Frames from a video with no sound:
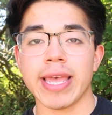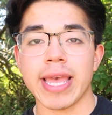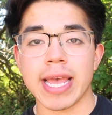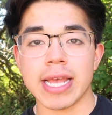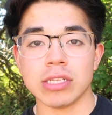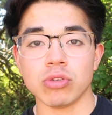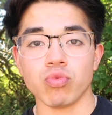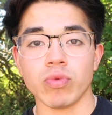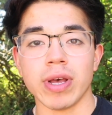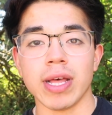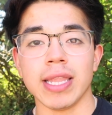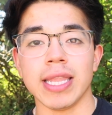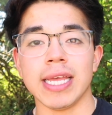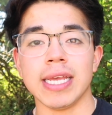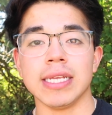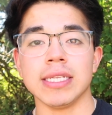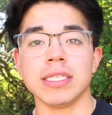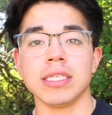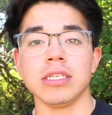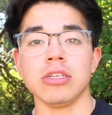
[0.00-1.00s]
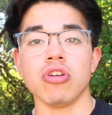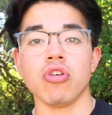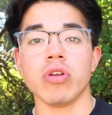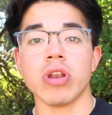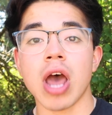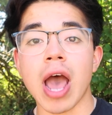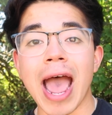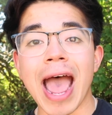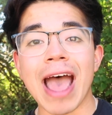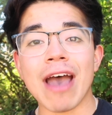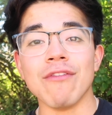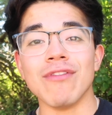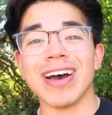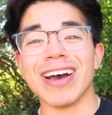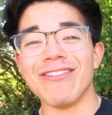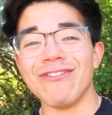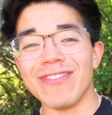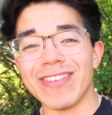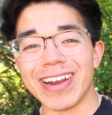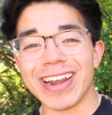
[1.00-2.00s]
as well as not have
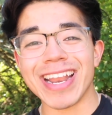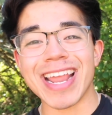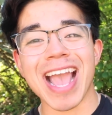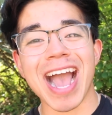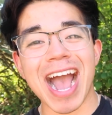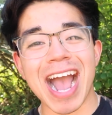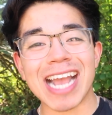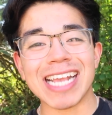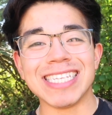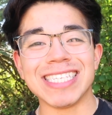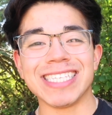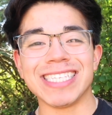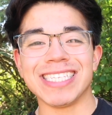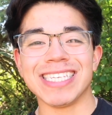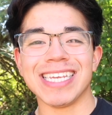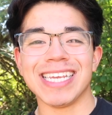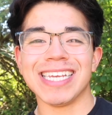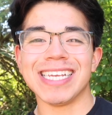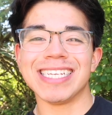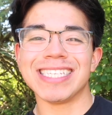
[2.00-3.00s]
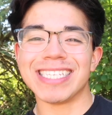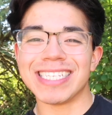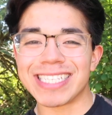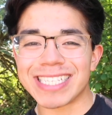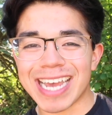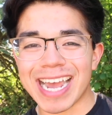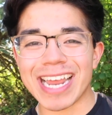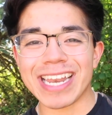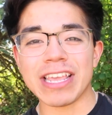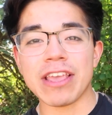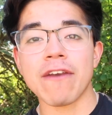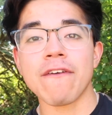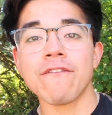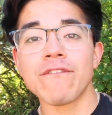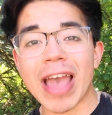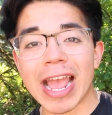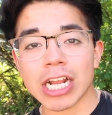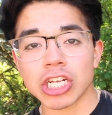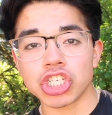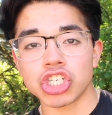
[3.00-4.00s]
a very high satiety
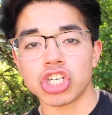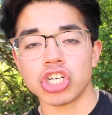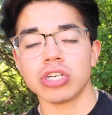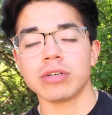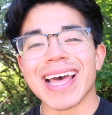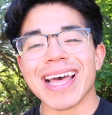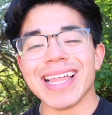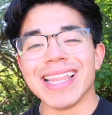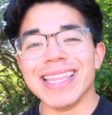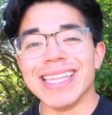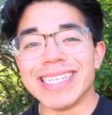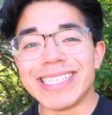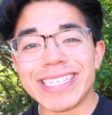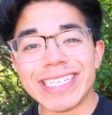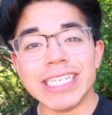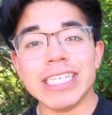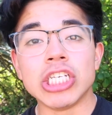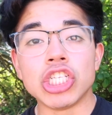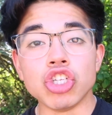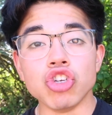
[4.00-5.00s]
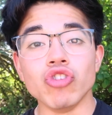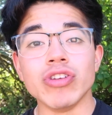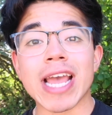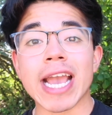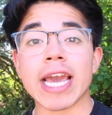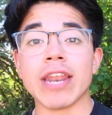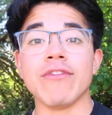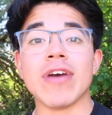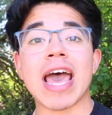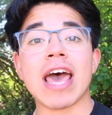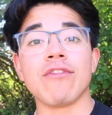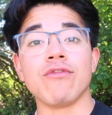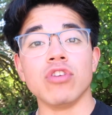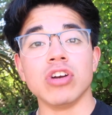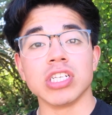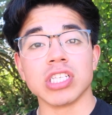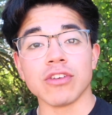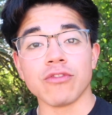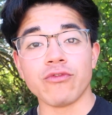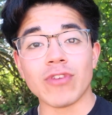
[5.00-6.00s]
factor. The tier 2 negative
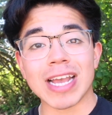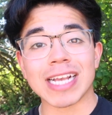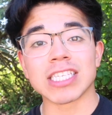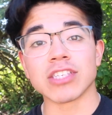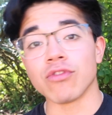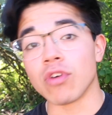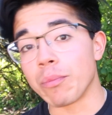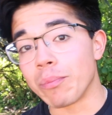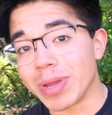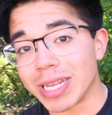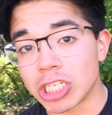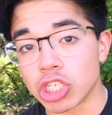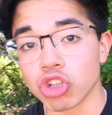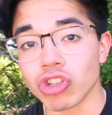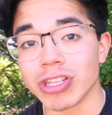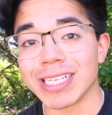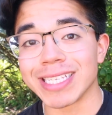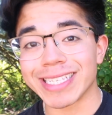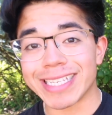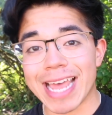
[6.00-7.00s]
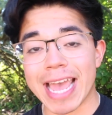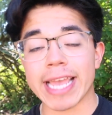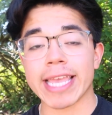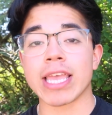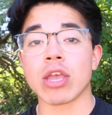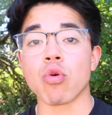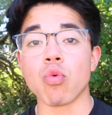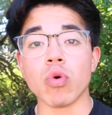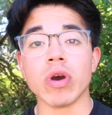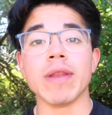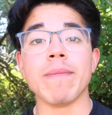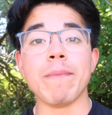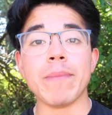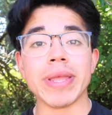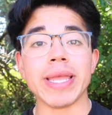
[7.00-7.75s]
adverse effects of habitually snacking would